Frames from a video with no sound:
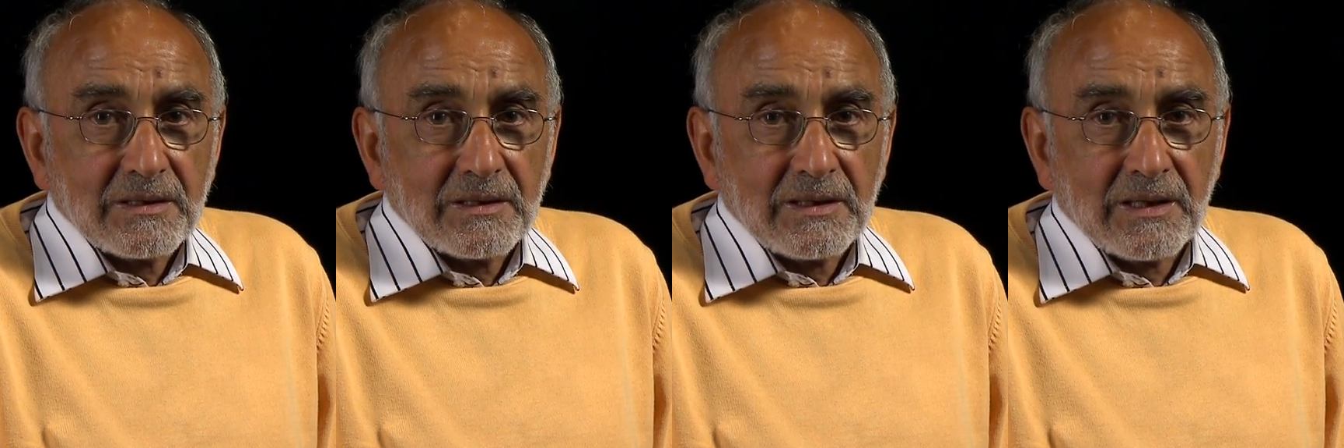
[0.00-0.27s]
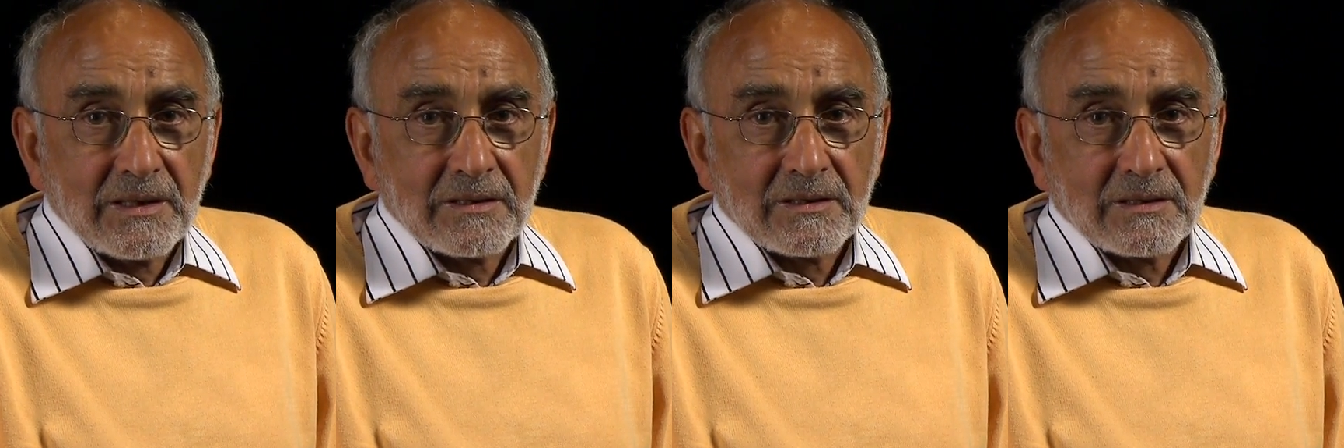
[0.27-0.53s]

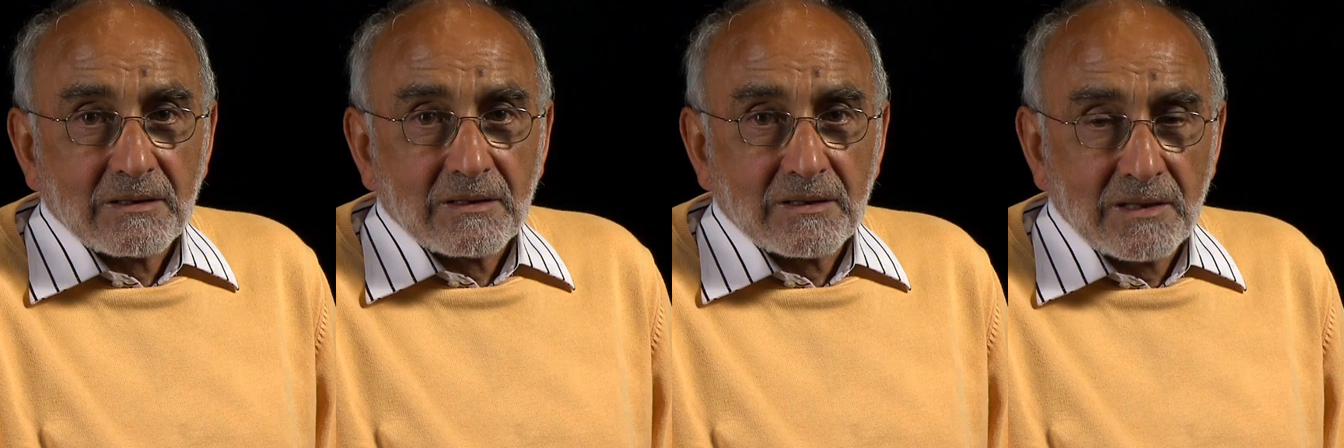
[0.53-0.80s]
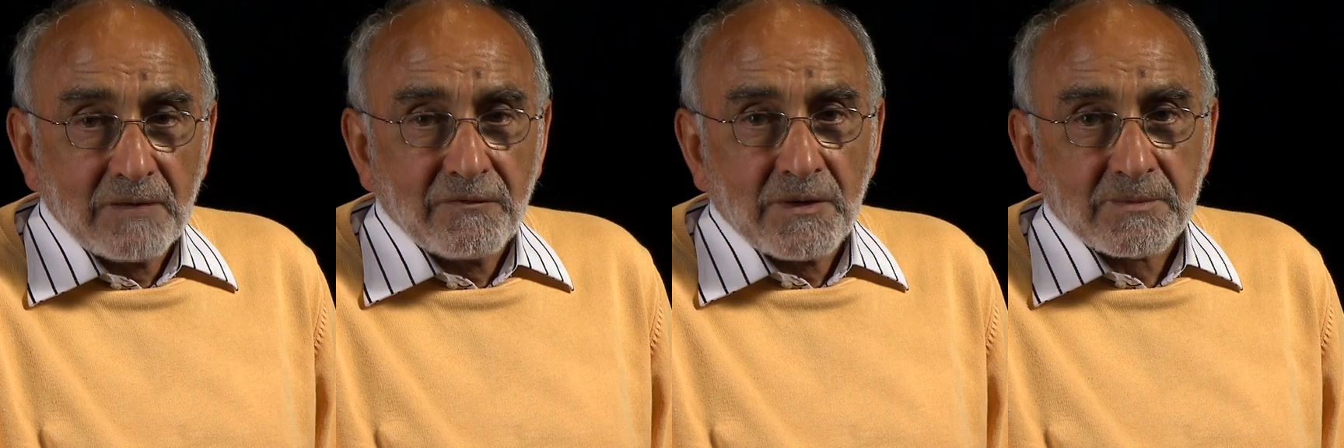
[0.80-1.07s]
in
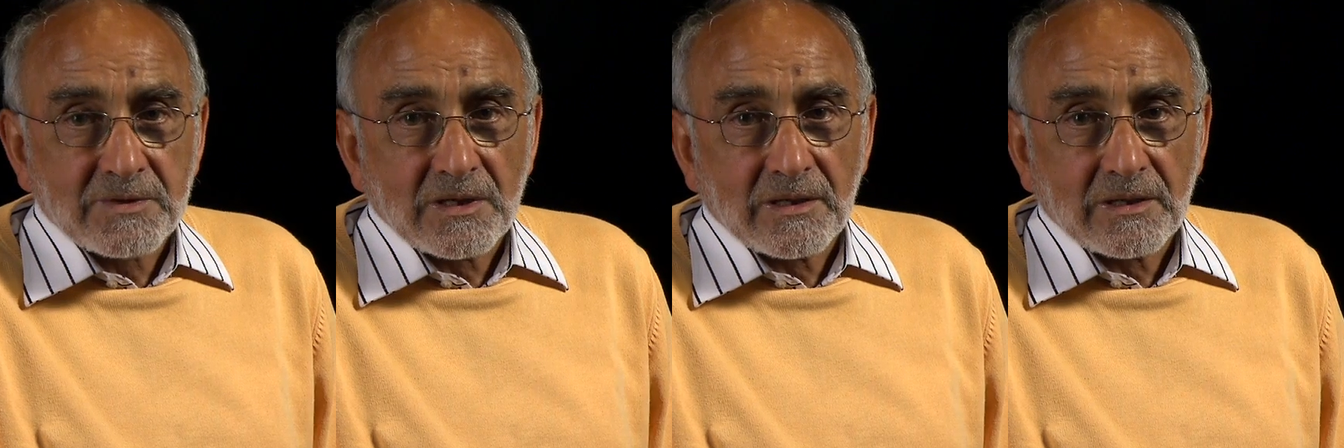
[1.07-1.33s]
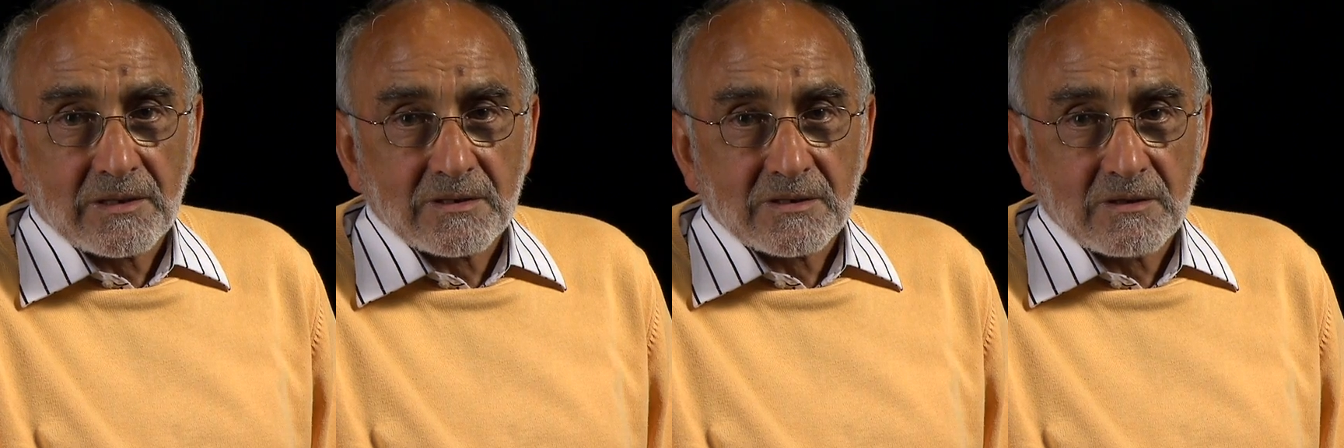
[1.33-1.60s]
thin film
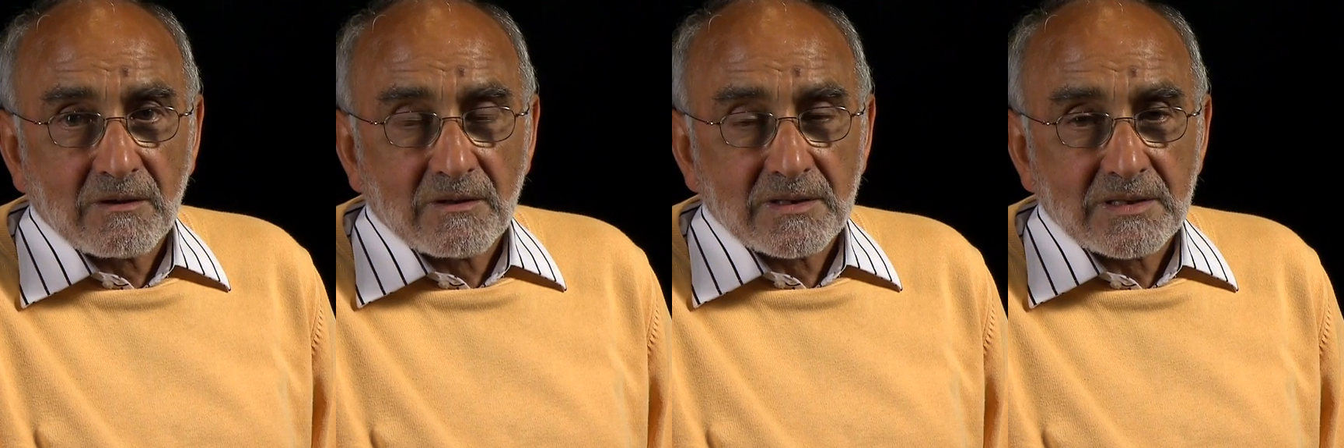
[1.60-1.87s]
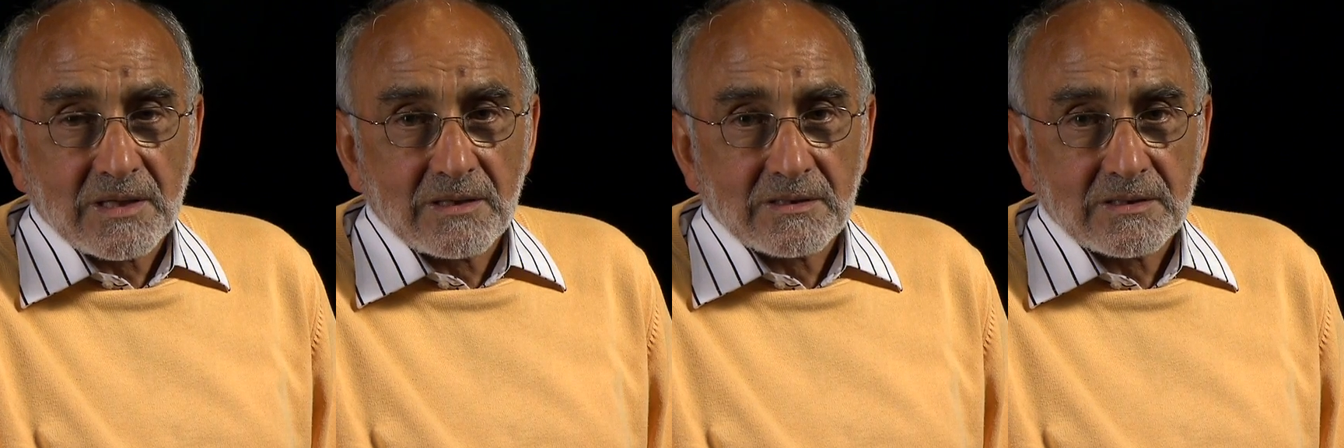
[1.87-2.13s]
silicon solar
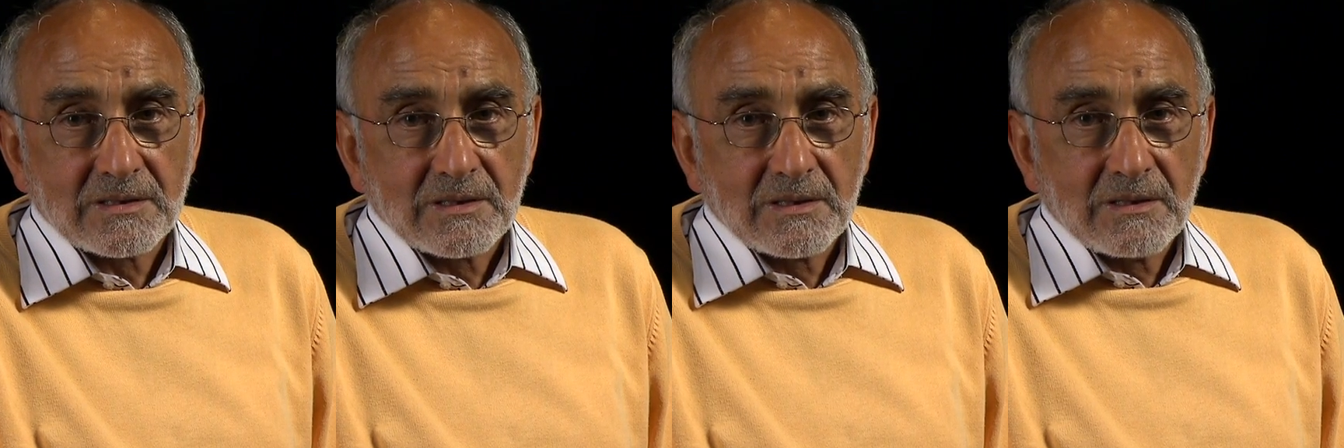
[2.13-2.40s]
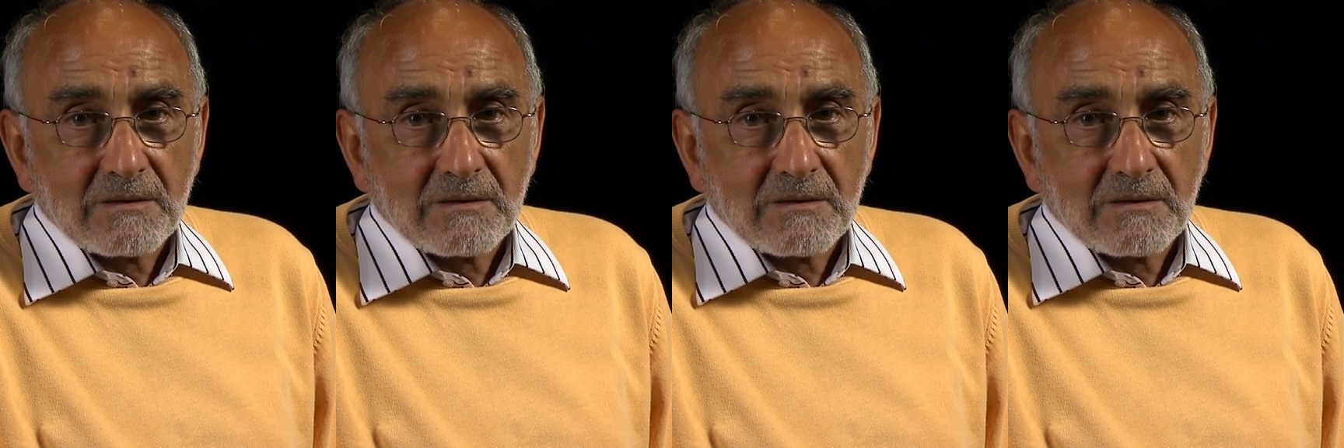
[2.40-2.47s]
cells,